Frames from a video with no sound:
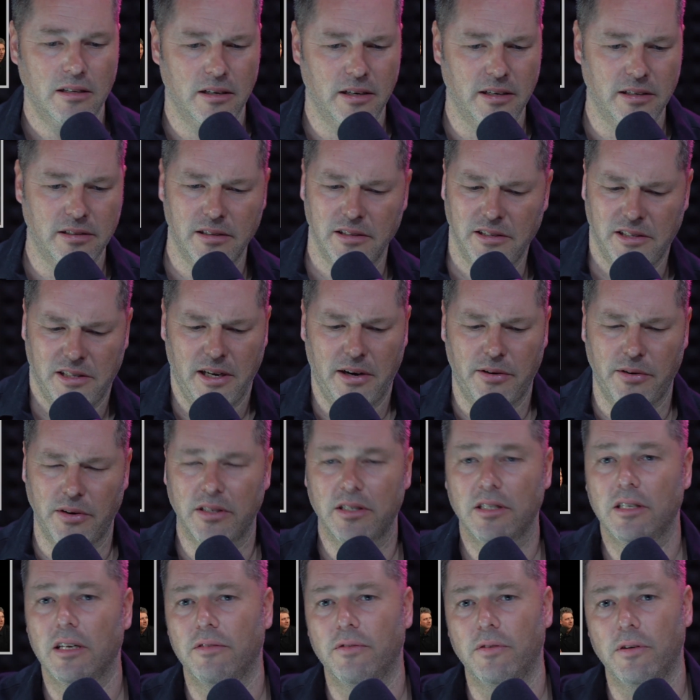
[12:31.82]
the
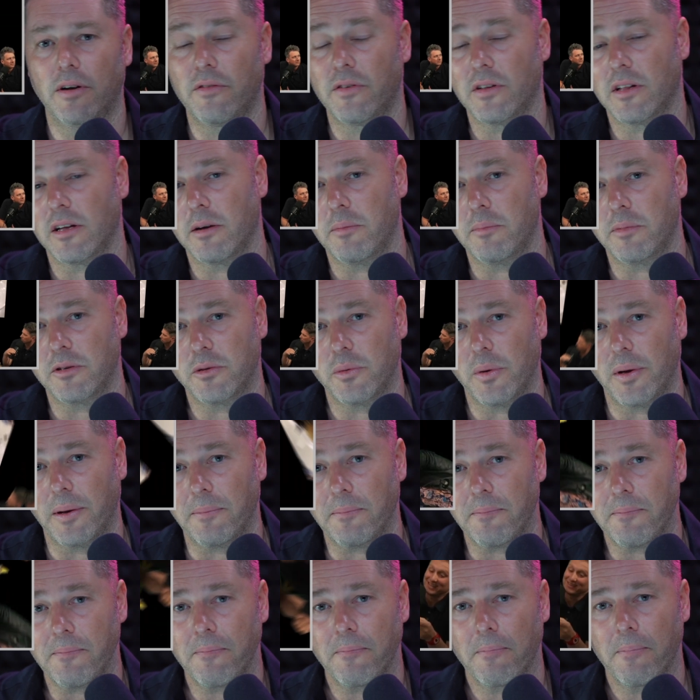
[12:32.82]
serious stuff and everything in between.
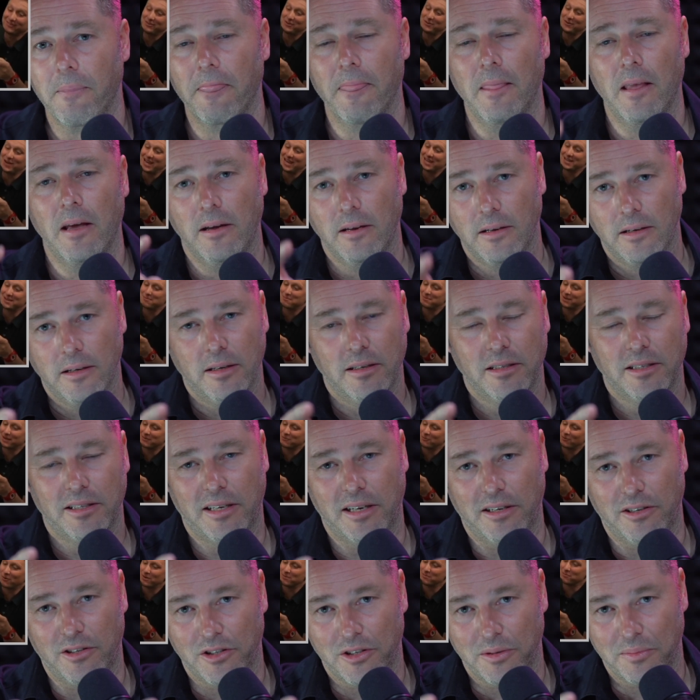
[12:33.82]

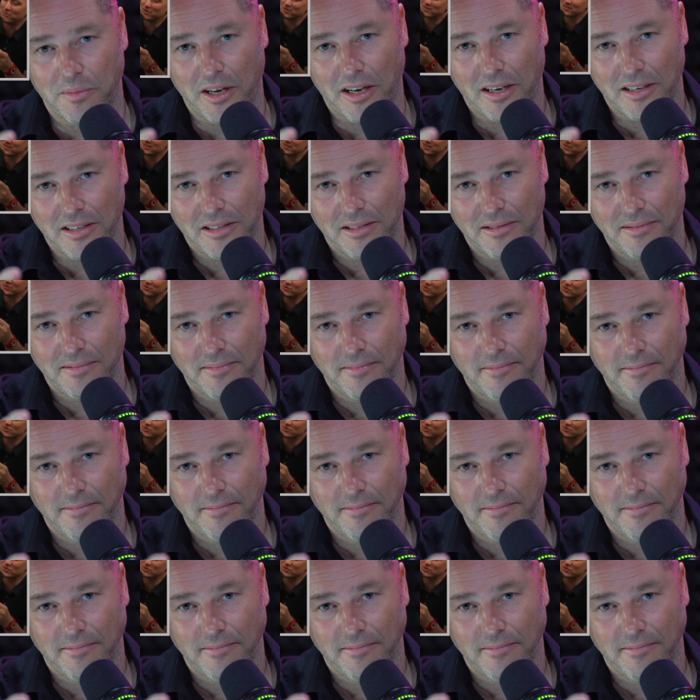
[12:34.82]
Stay awesome, guys.